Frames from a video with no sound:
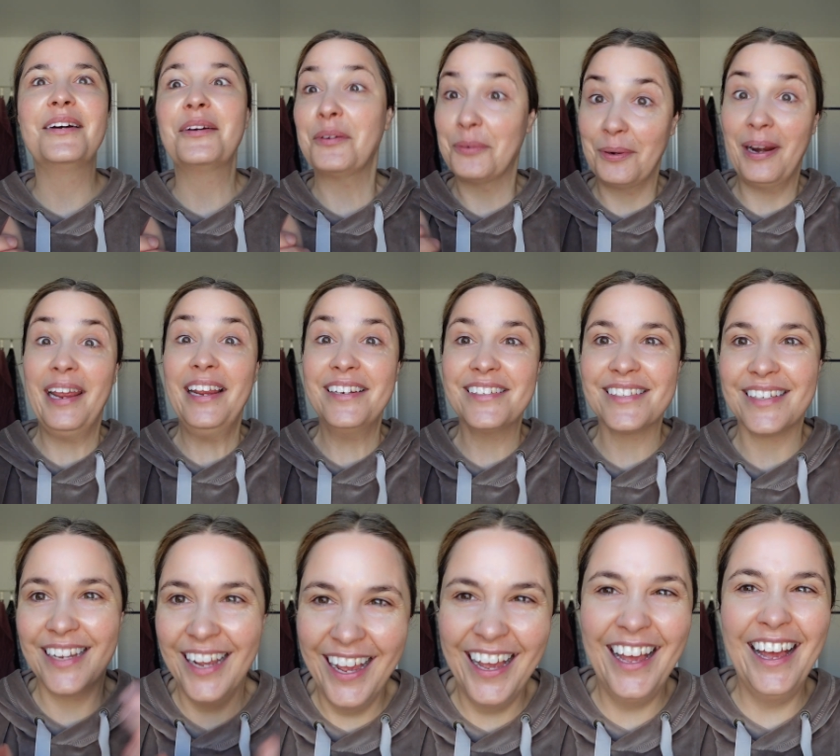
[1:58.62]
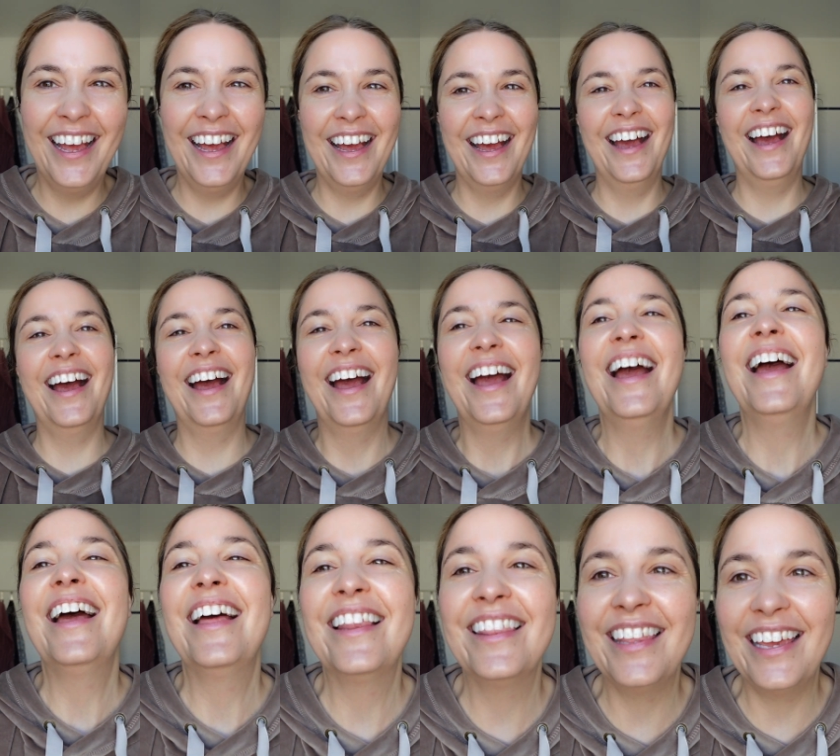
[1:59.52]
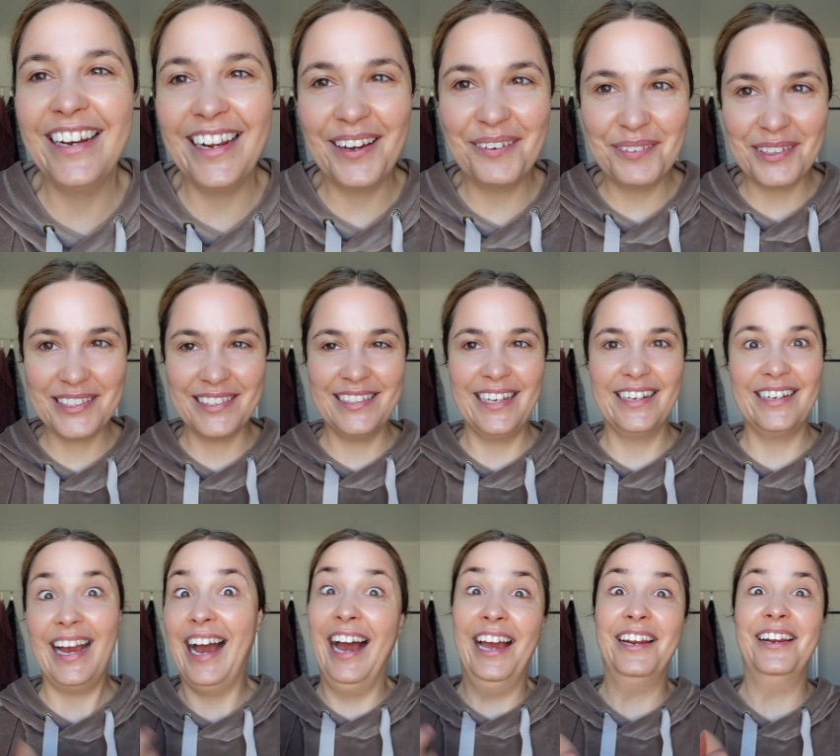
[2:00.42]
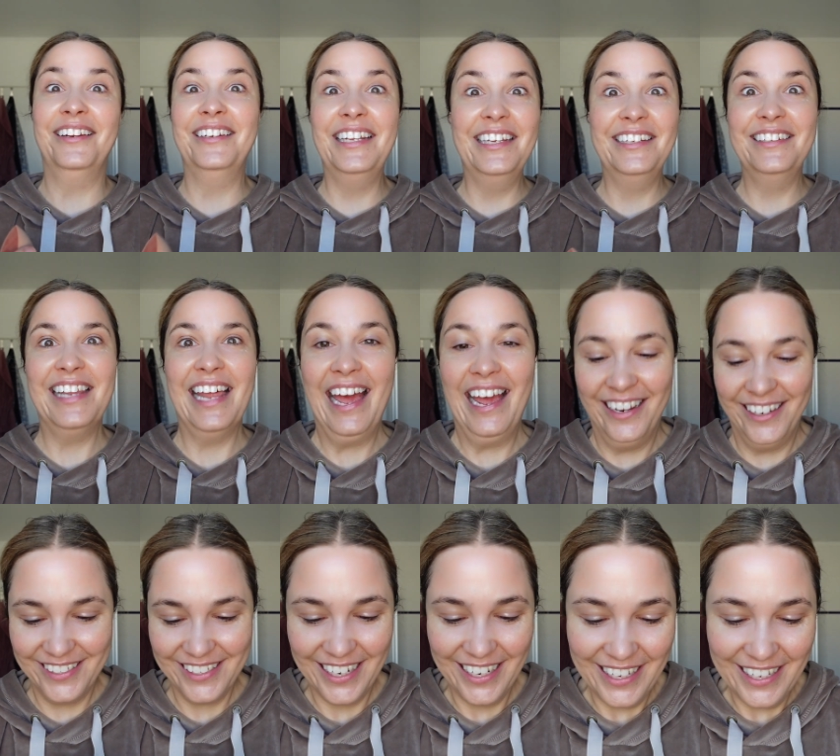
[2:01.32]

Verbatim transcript: great that I was like, I need that.